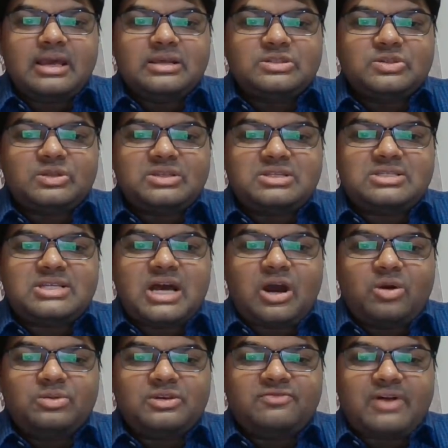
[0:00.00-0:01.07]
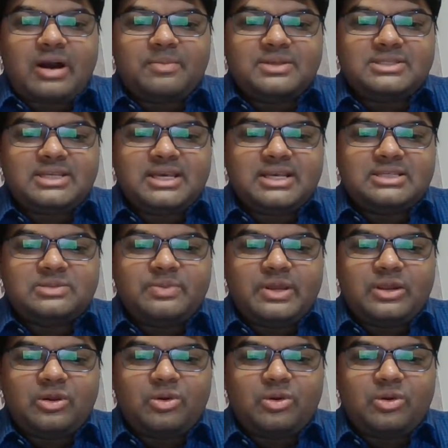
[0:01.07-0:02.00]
So this is how the pharmacy has been